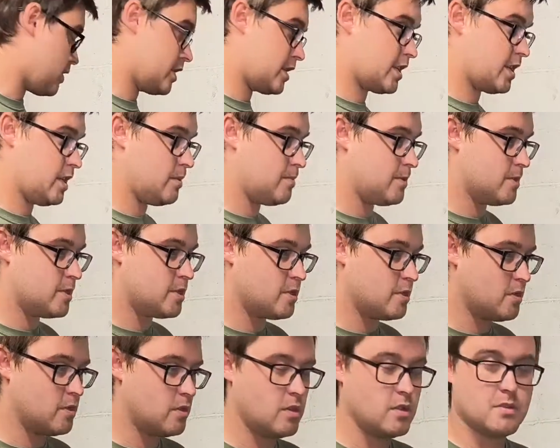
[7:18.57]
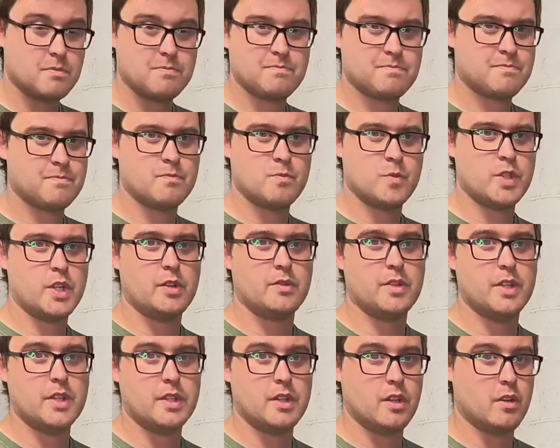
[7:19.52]
trying to keep it short. We
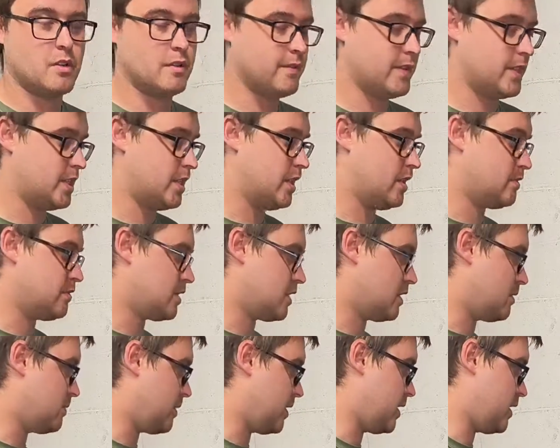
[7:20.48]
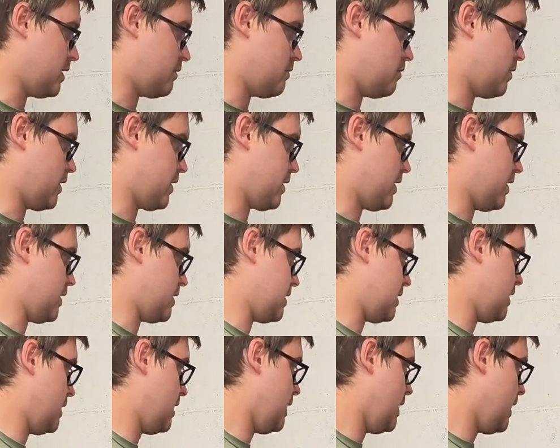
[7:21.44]
don't need long videos at the minute with
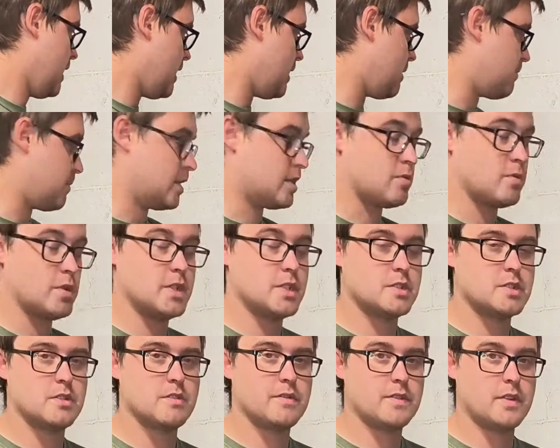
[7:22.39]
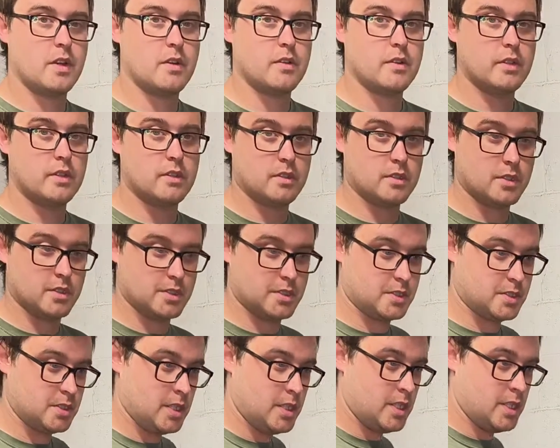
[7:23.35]
this in between stuff going on,
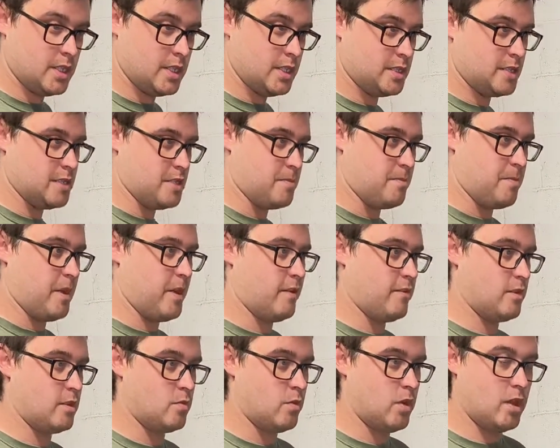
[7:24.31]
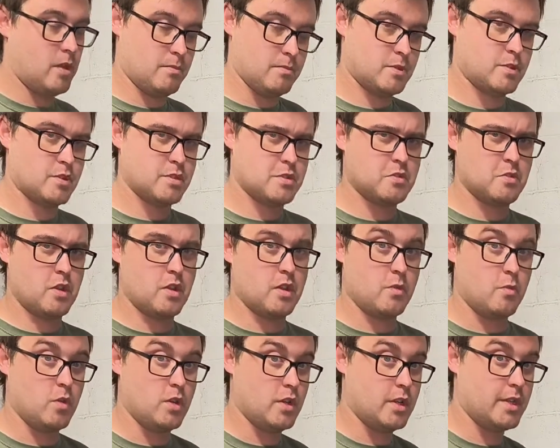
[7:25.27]
because this is a period where I'm just
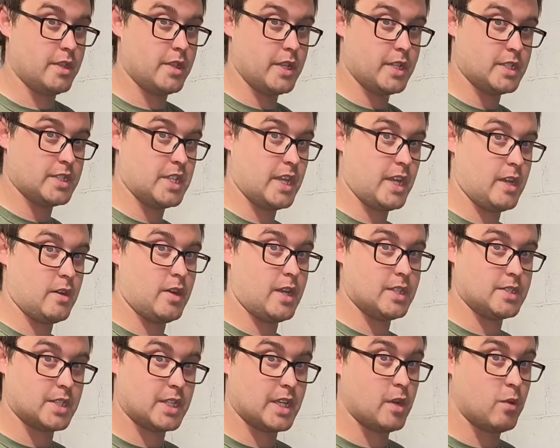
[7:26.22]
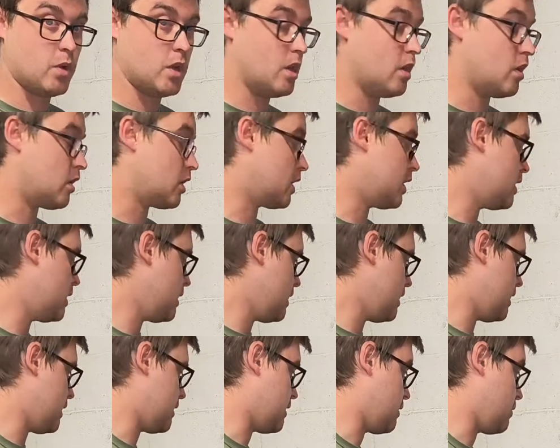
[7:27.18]
trying to work things out as I go along
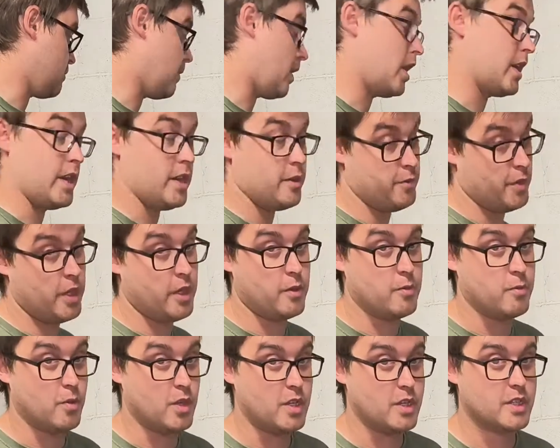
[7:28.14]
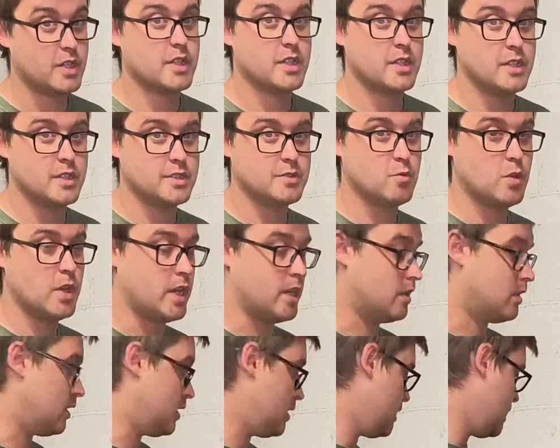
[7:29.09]
and do my own homework as
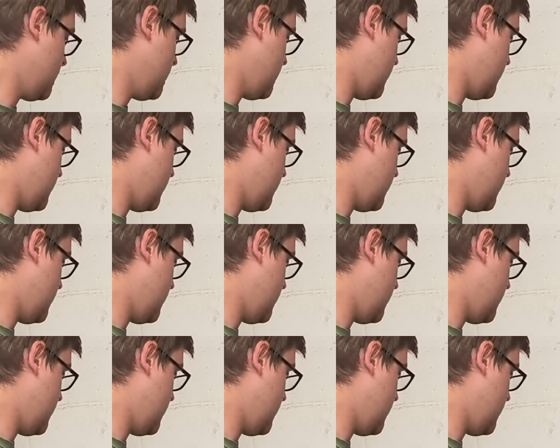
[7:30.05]
well.